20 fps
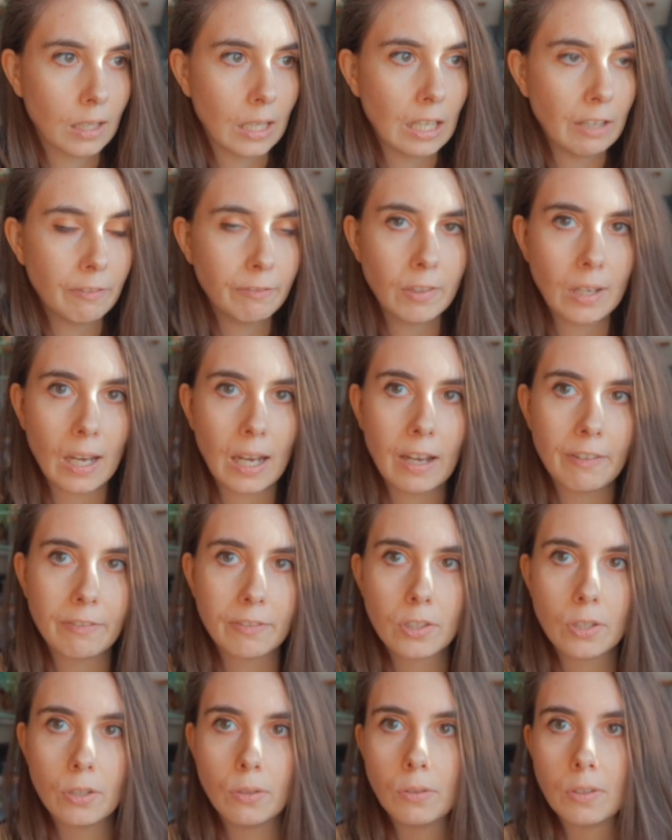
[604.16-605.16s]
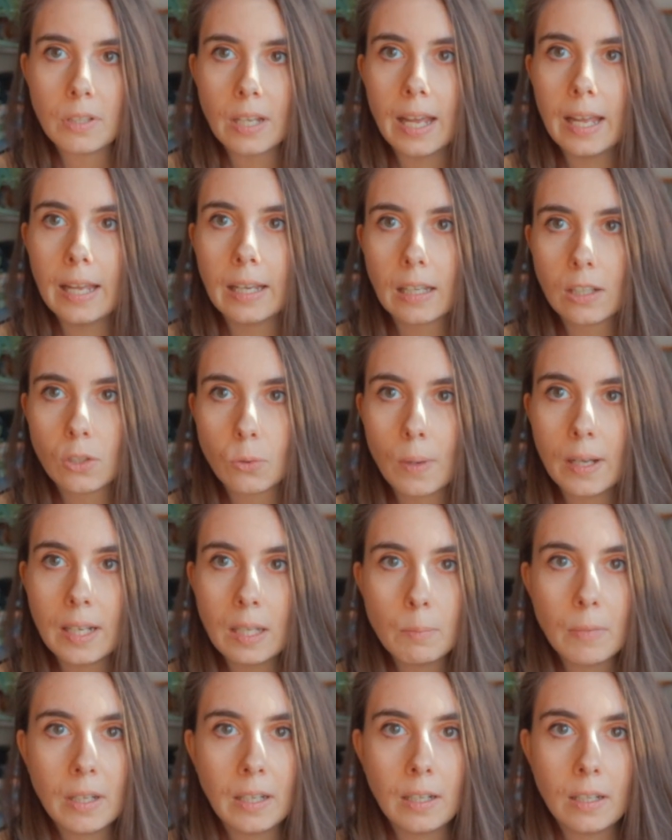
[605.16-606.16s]
if you have to take a
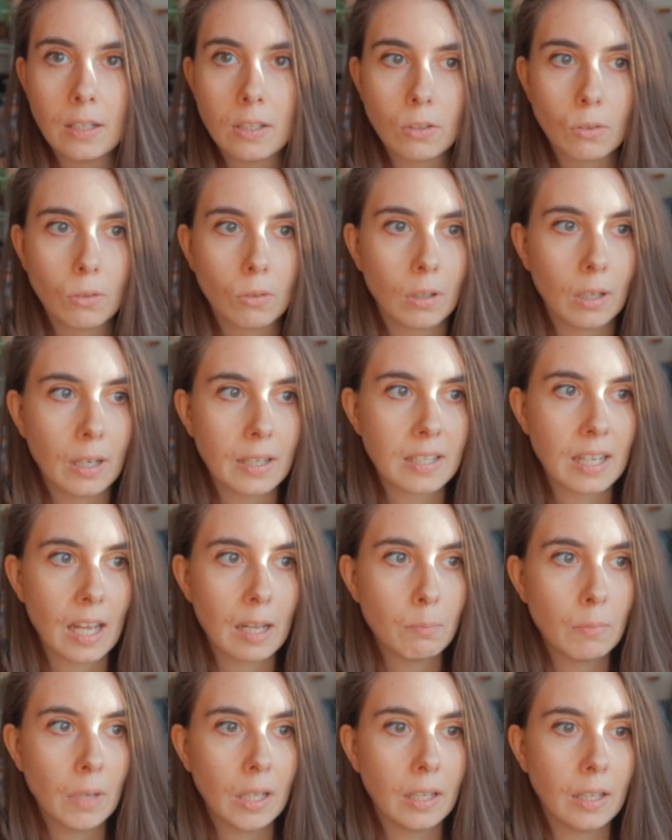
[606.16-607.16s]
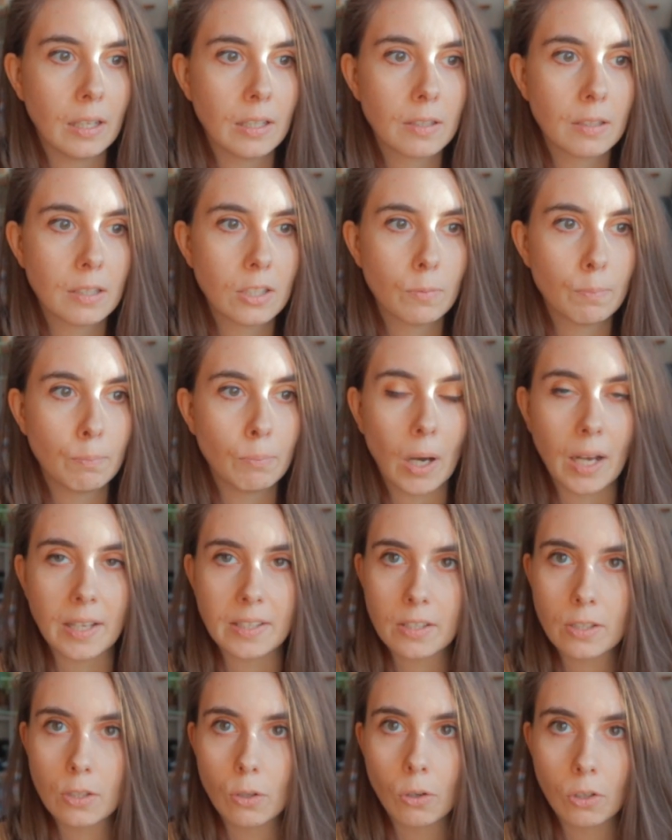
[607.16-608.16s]
20-minute or a 10-minute
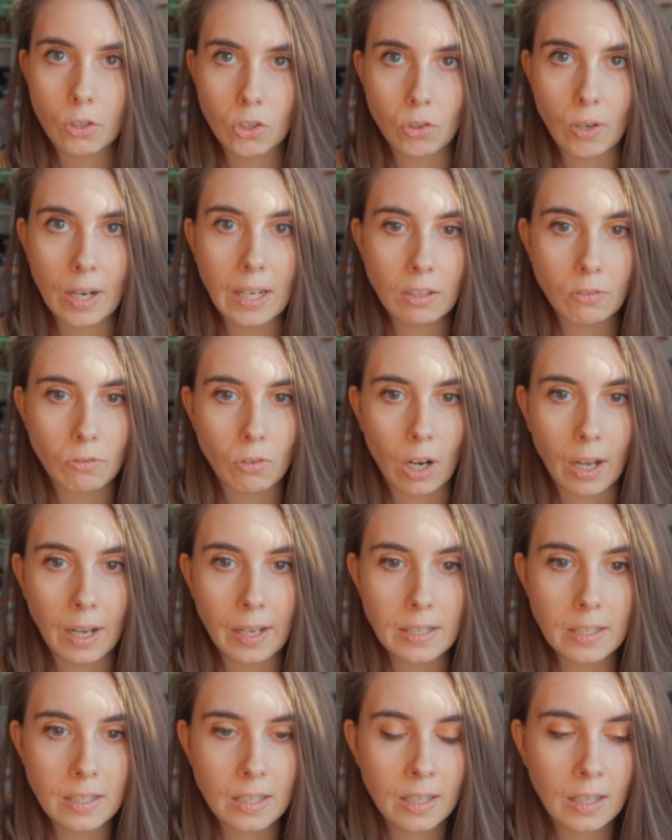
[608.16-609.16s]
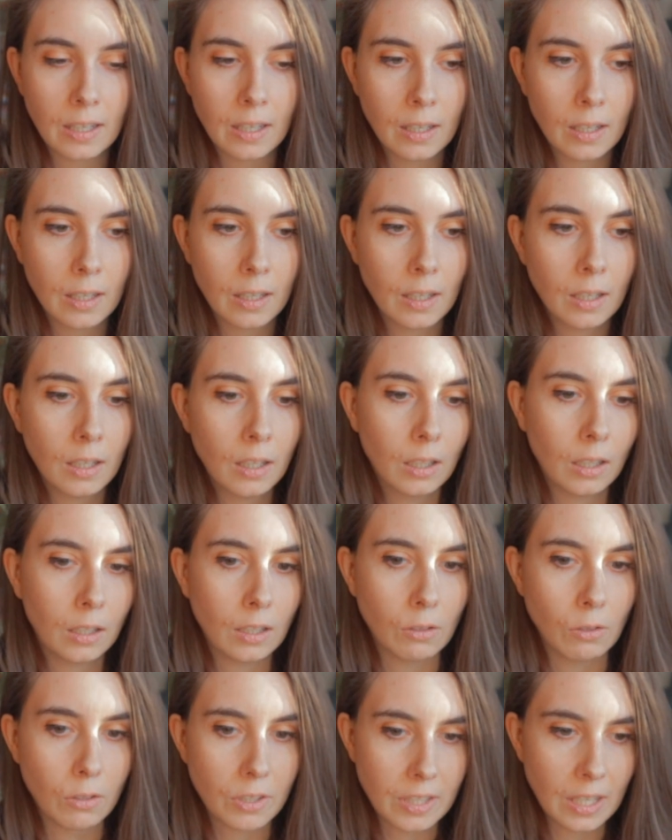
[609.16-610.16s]
bus or train ride,
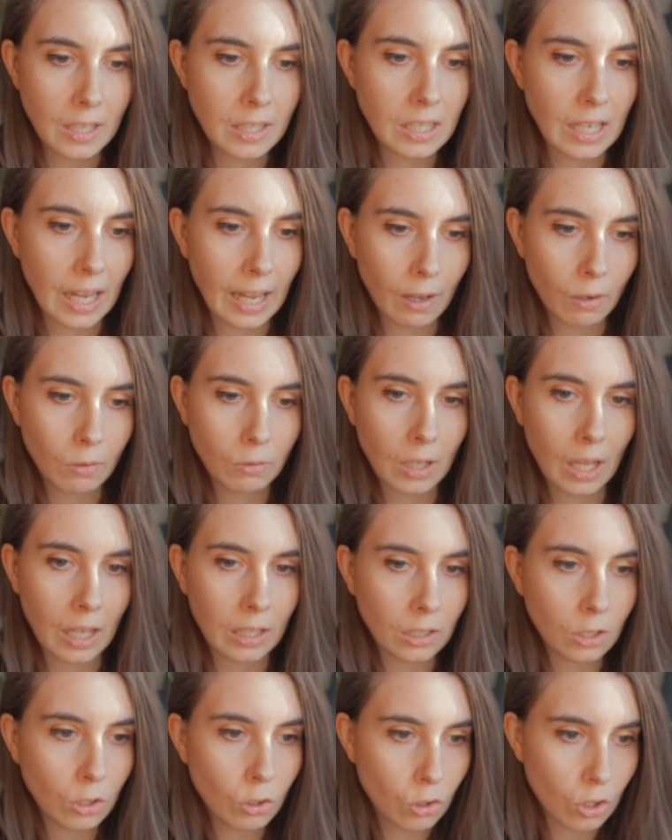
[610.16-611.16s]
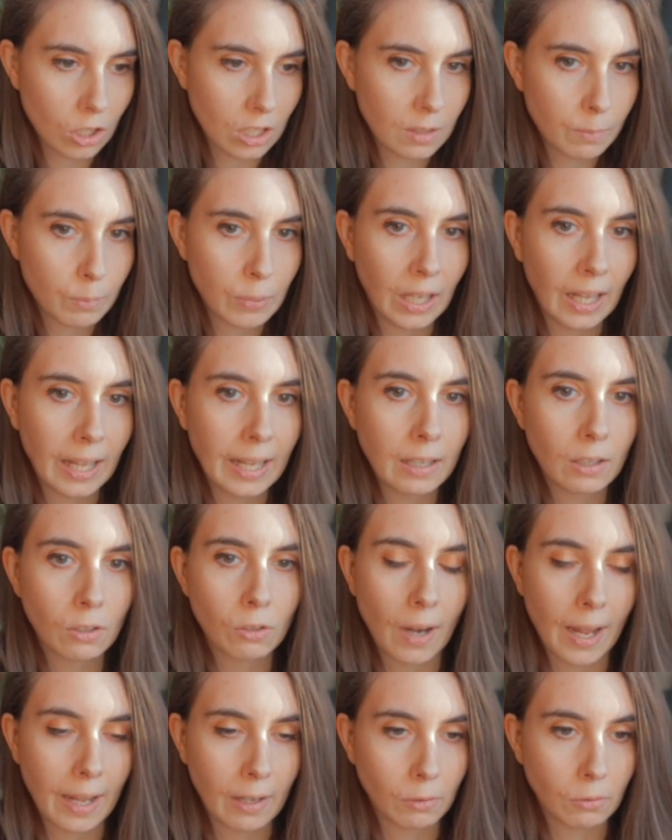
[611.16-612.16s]
you sit down and you just play
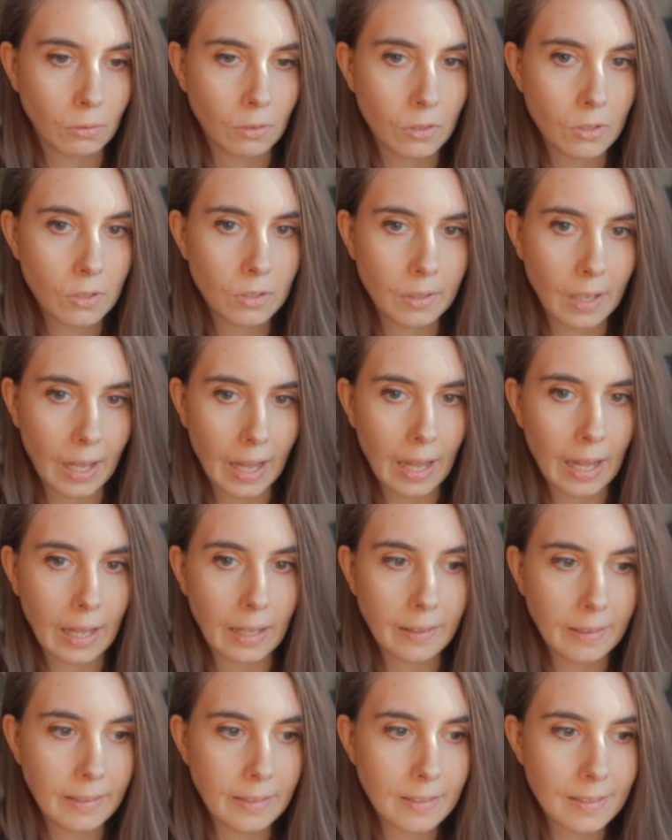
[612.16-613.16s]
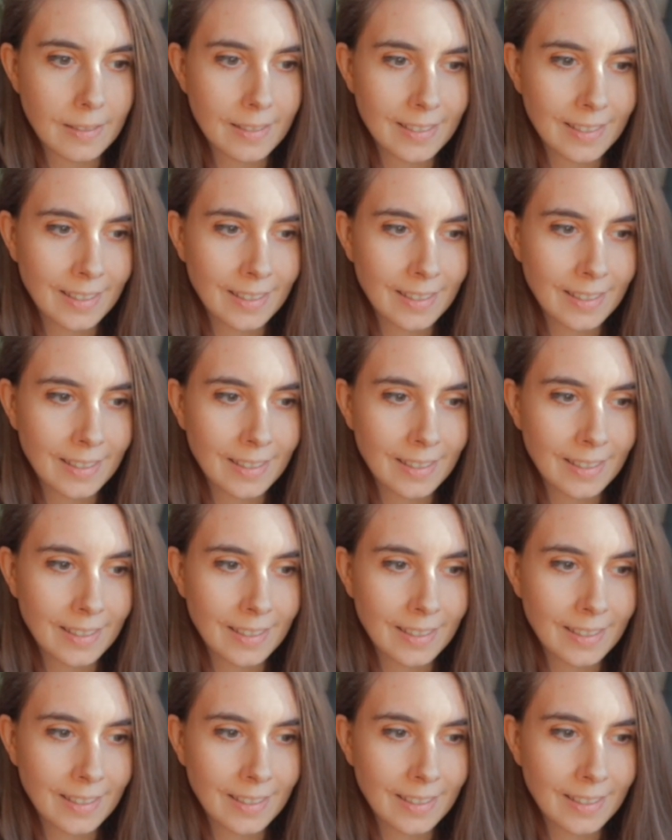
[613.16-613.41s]
around. And